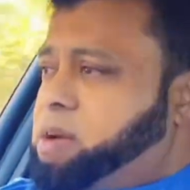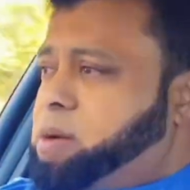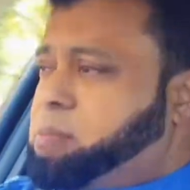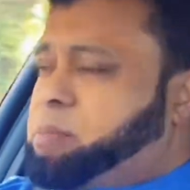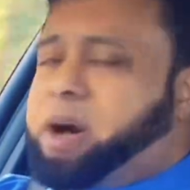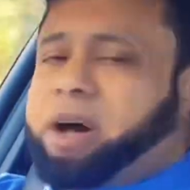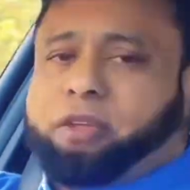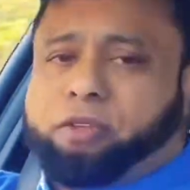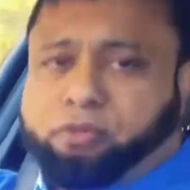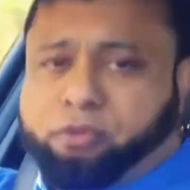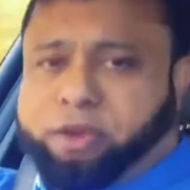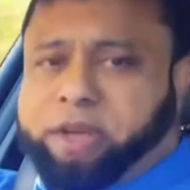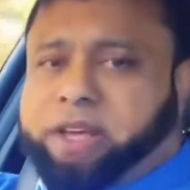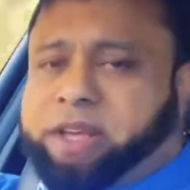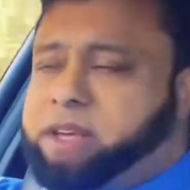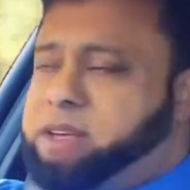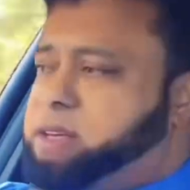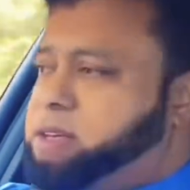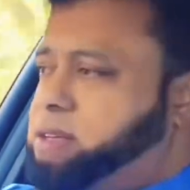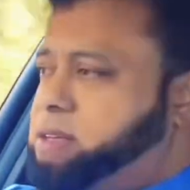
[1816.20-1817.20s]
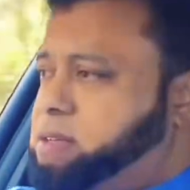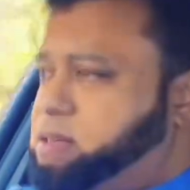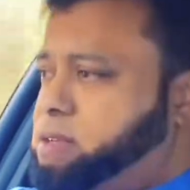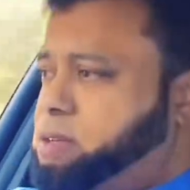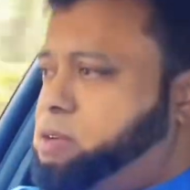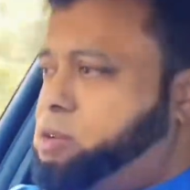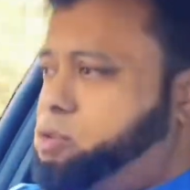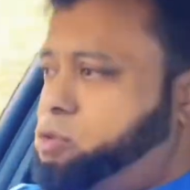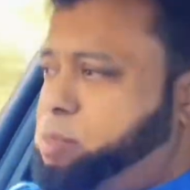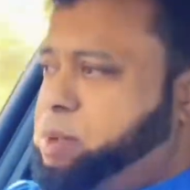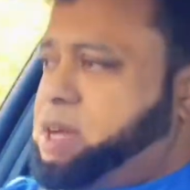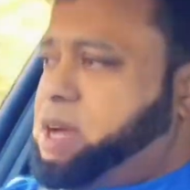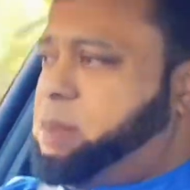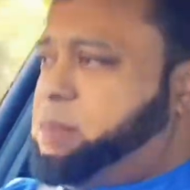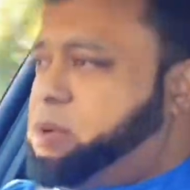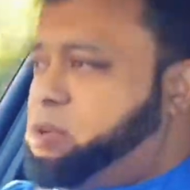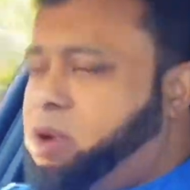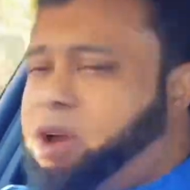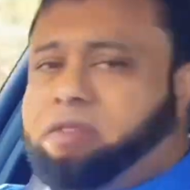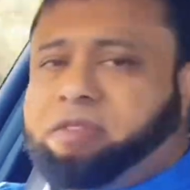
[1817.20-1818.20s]
part 3 to become
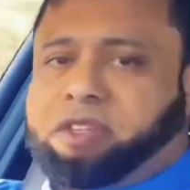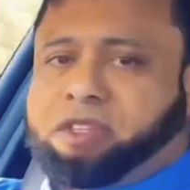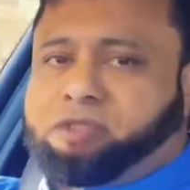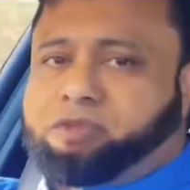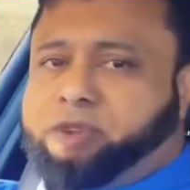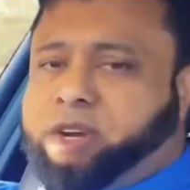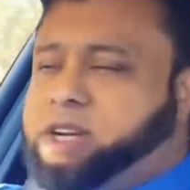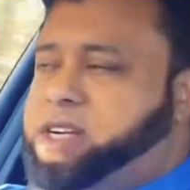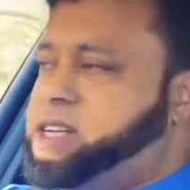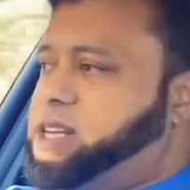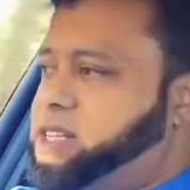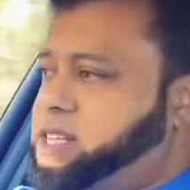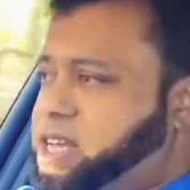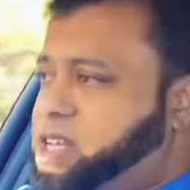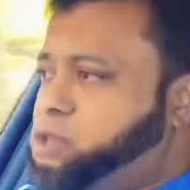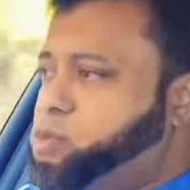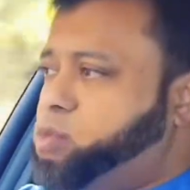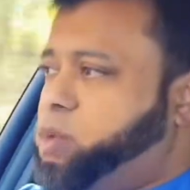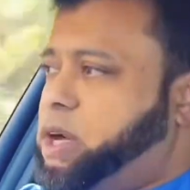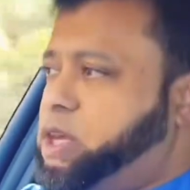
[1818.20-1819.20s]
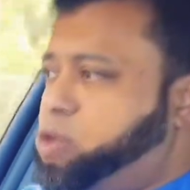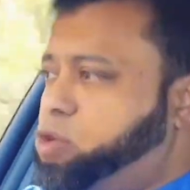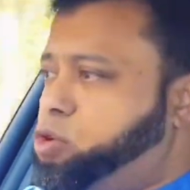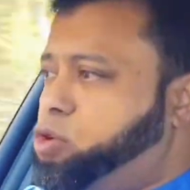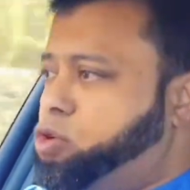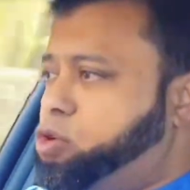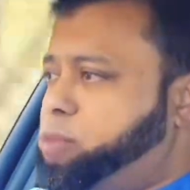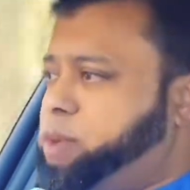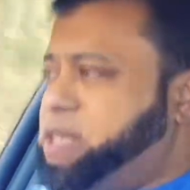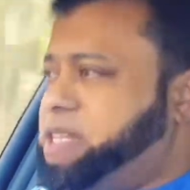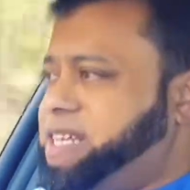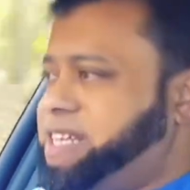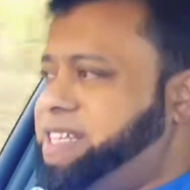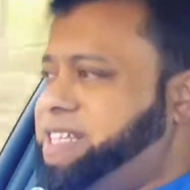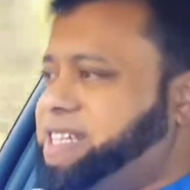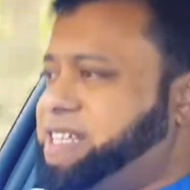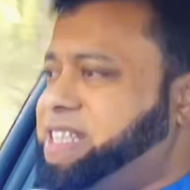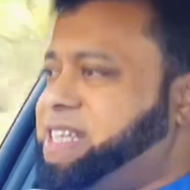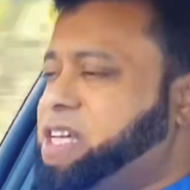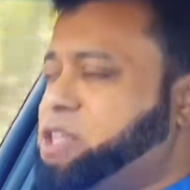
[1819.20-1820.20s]
a driving instructor. That's why you're going to be
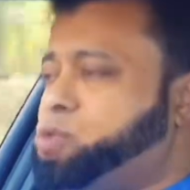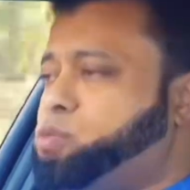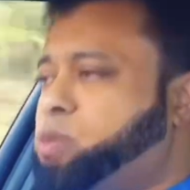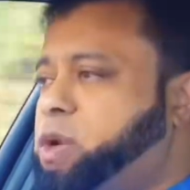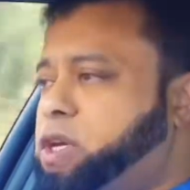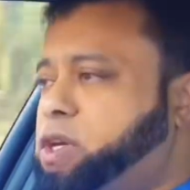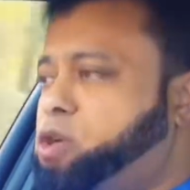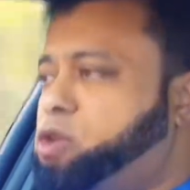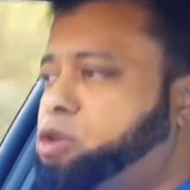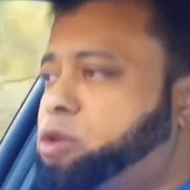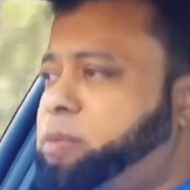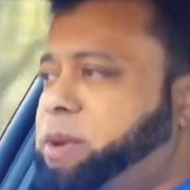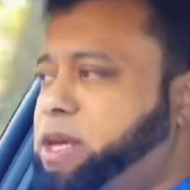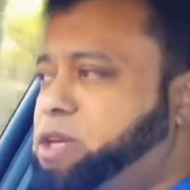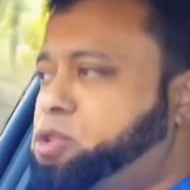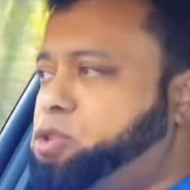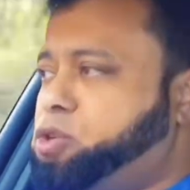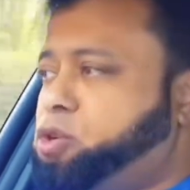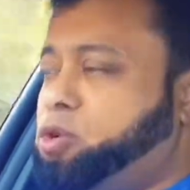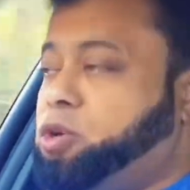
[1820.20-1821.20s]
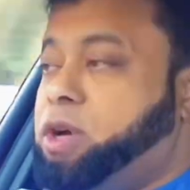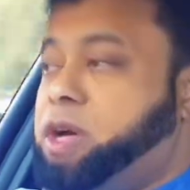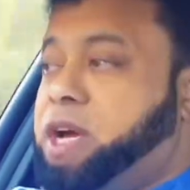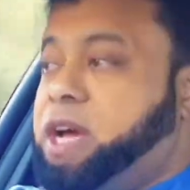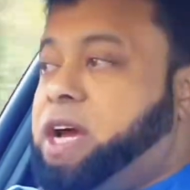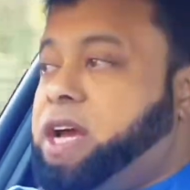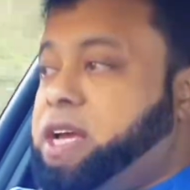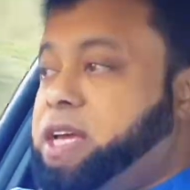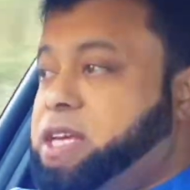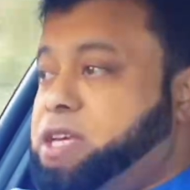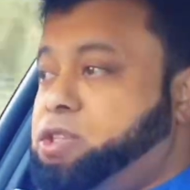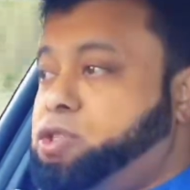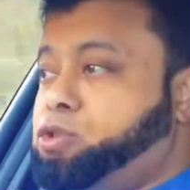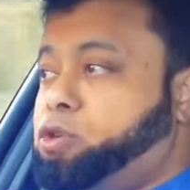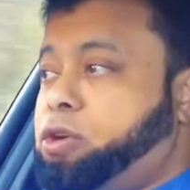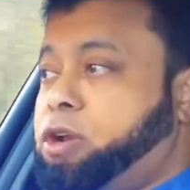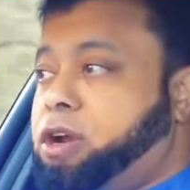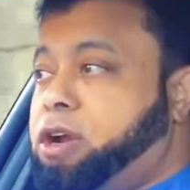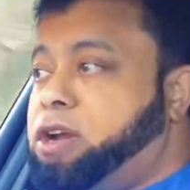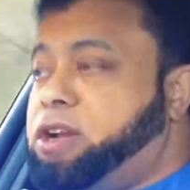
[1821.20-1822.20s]
teaching. That's why you're going to make sure is
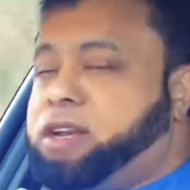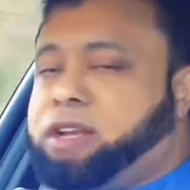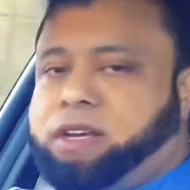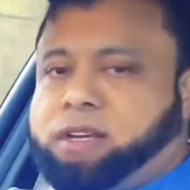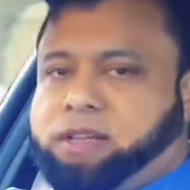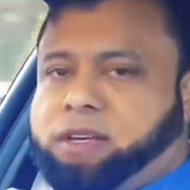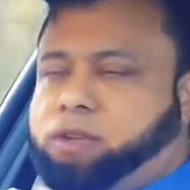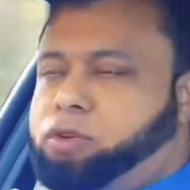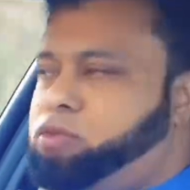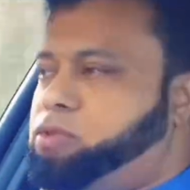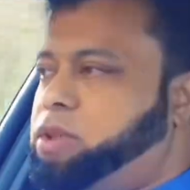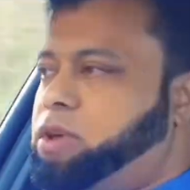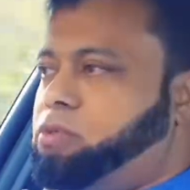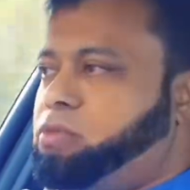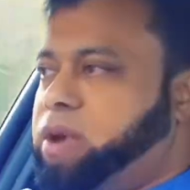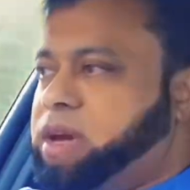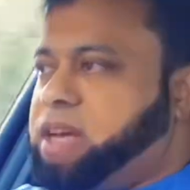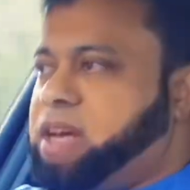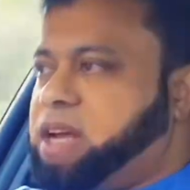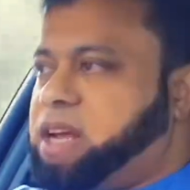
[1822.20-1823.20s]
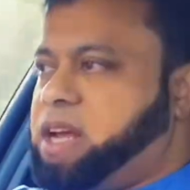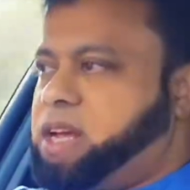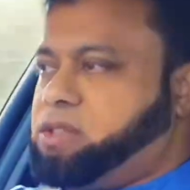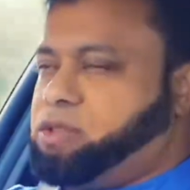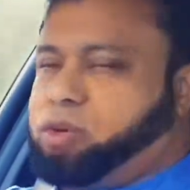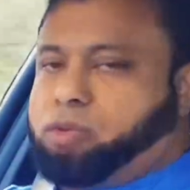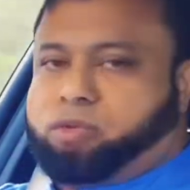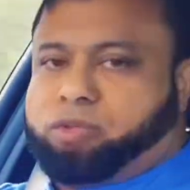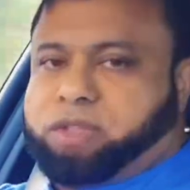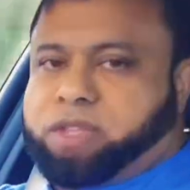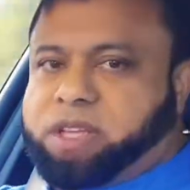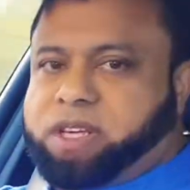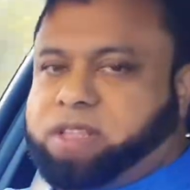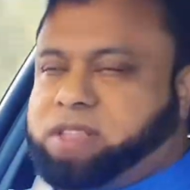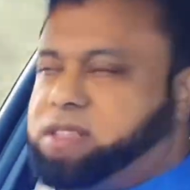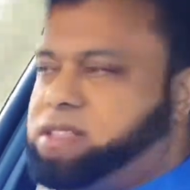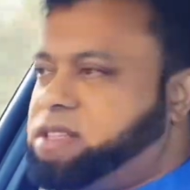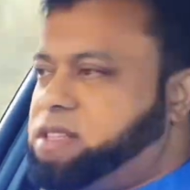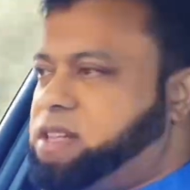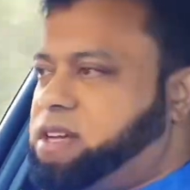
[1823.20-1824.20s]
your learner, do they recognize those
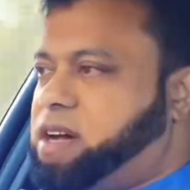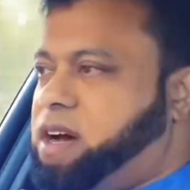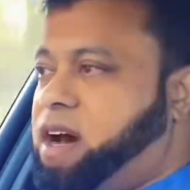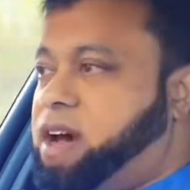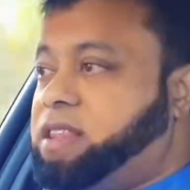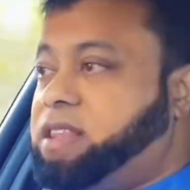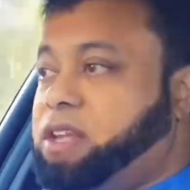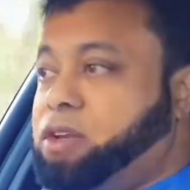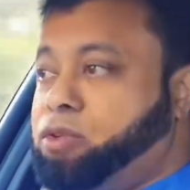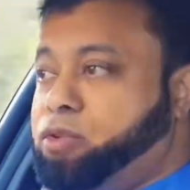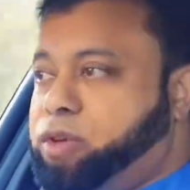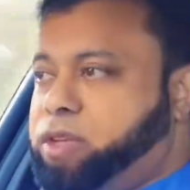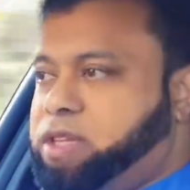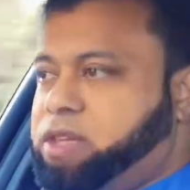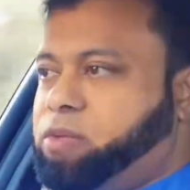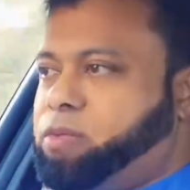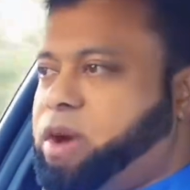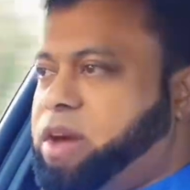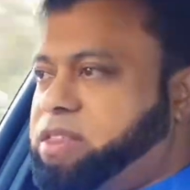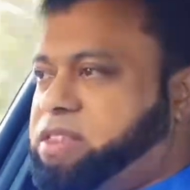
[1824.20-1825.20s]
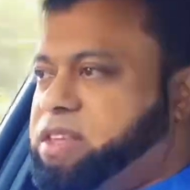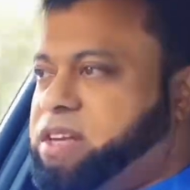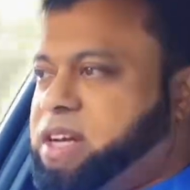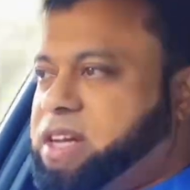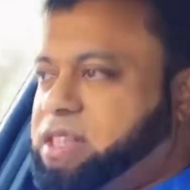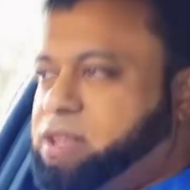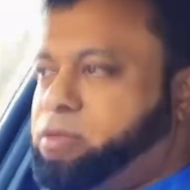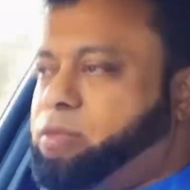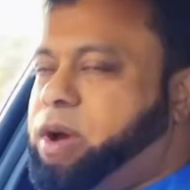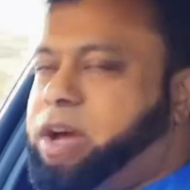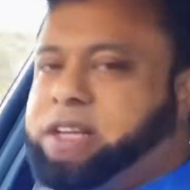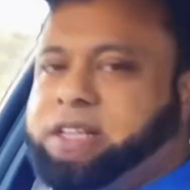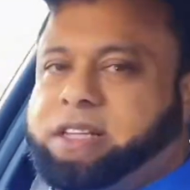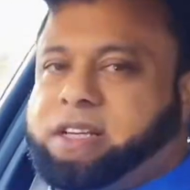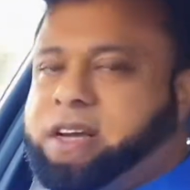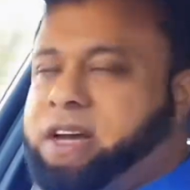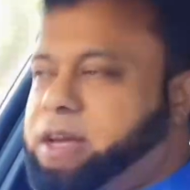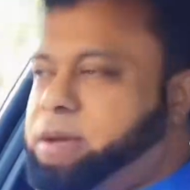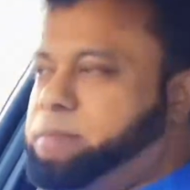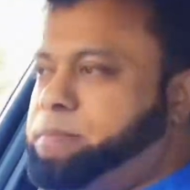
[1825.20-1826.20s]
things? Are they doing the right thing at the right
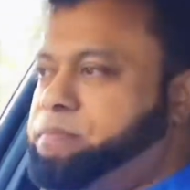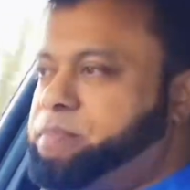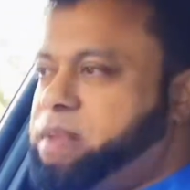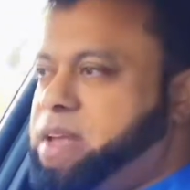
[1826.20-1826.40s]
time?